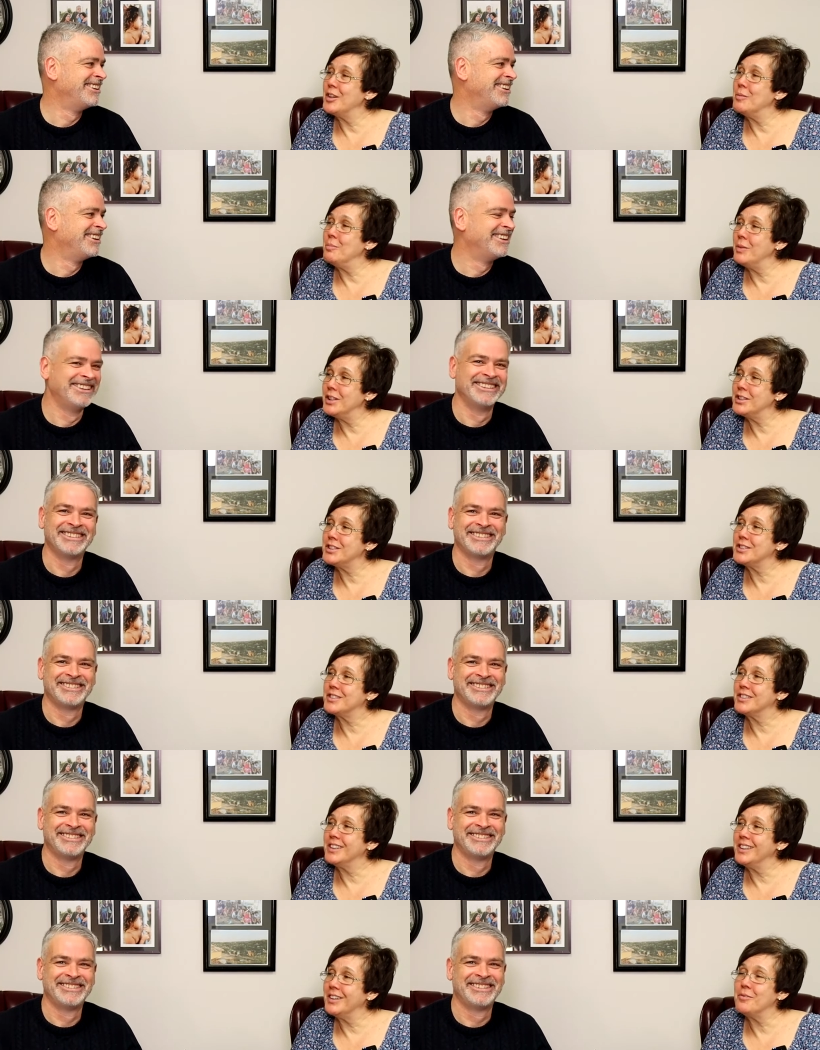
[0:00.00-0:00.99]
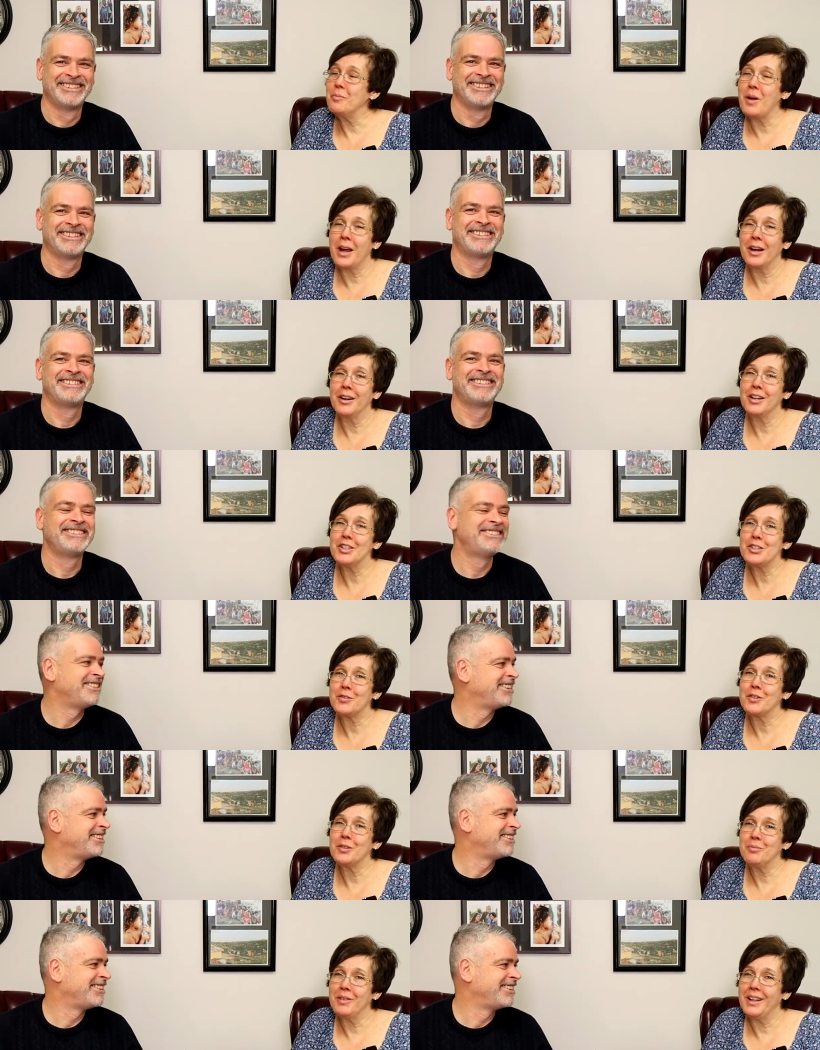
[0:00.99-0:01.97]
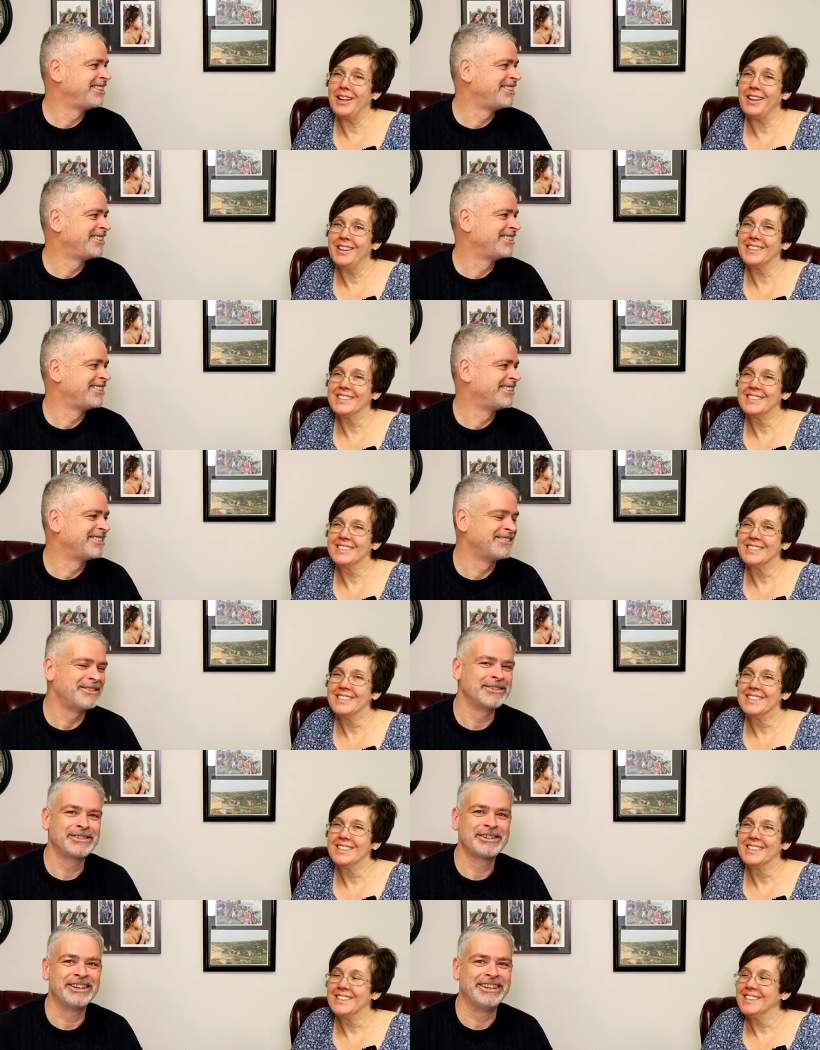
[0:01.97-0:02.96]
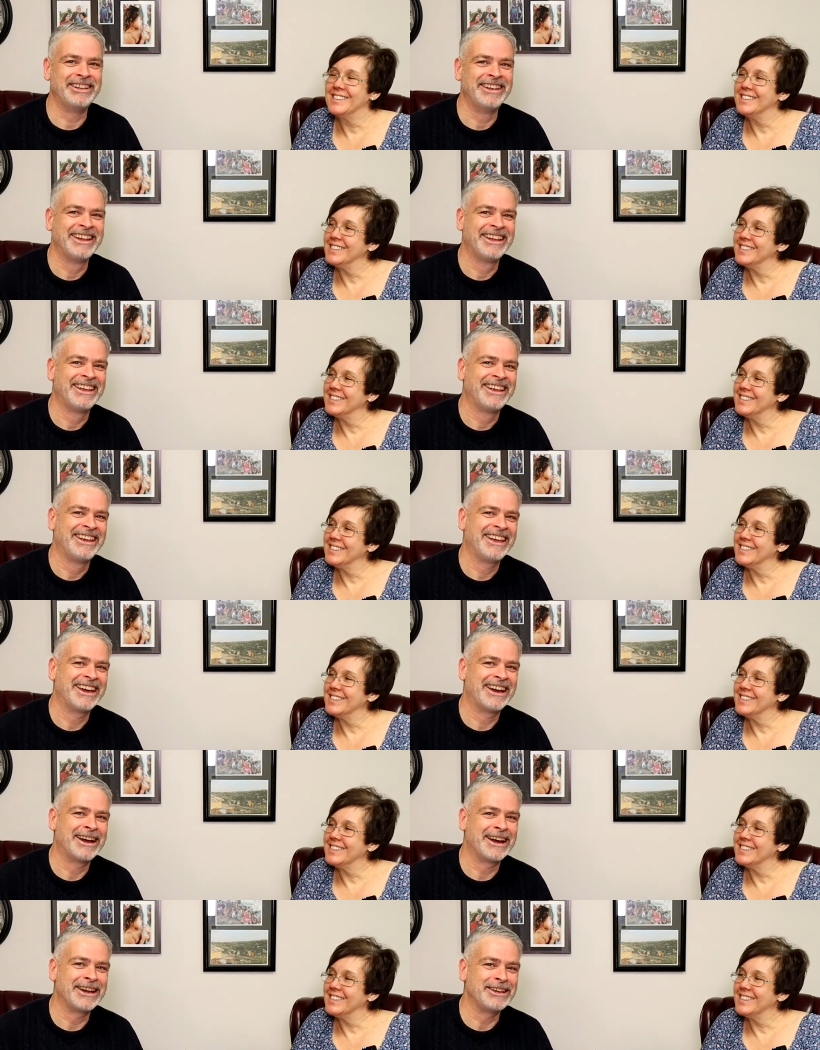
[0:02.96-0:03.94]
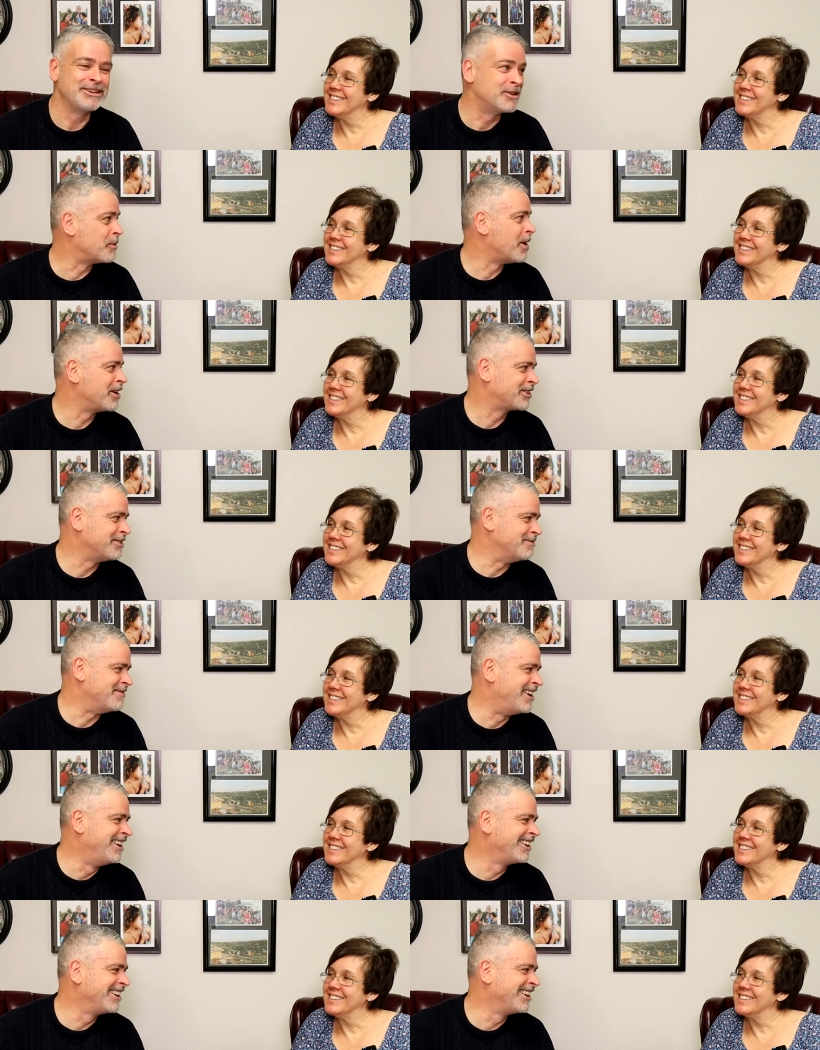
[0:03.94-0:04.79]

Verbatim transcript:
Speaker 1: the mystery of marriage for me
Speaker 2: well, good. Uh, you're welcome.